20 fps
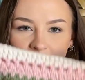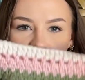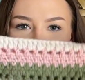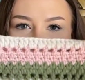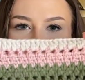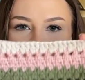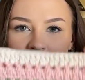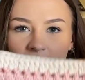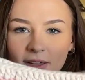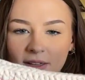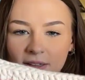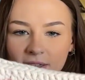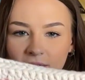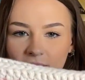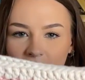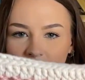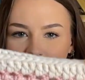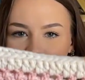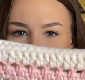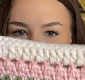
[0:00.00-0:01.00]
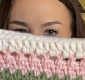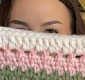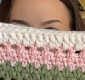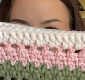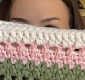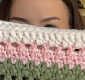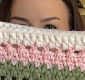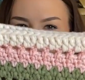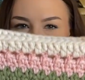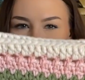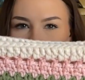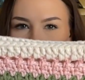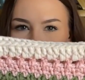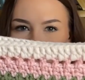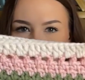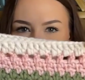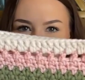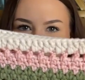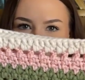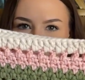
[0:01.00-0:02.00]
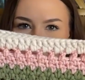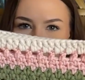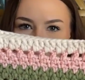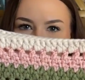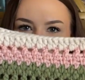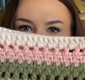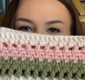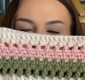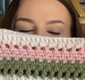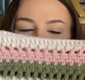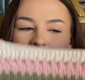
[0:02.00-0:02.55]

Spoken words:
getting this tan kind of color.